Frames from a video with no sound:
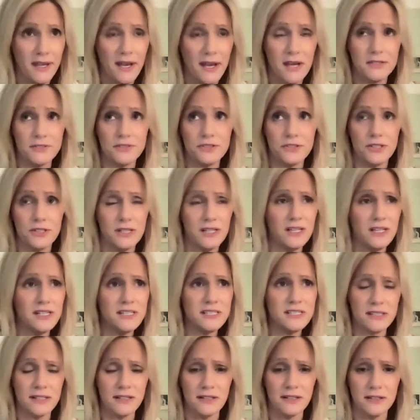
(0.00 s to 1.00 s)
gosh.
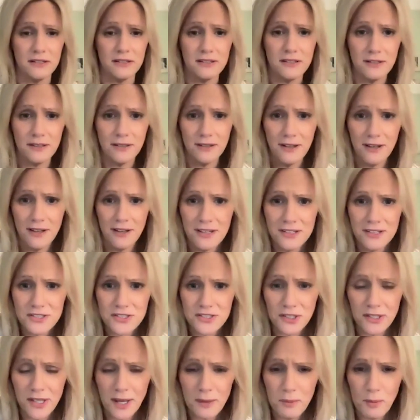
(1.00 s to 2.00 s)
He's
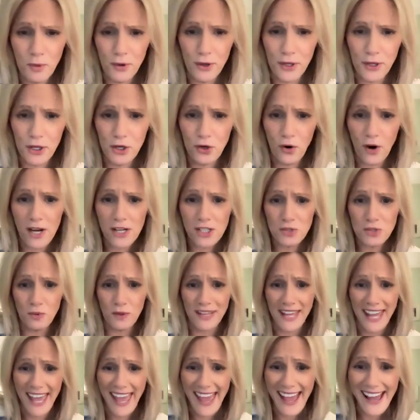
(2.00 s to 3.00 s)
celebrity crush
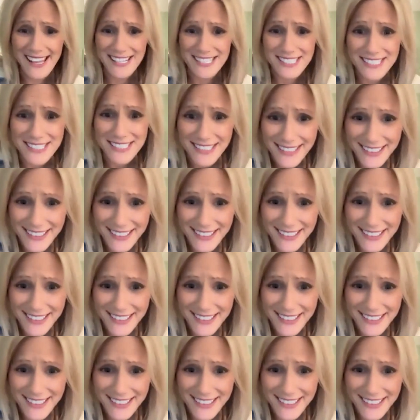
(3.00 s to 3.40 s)
with gas.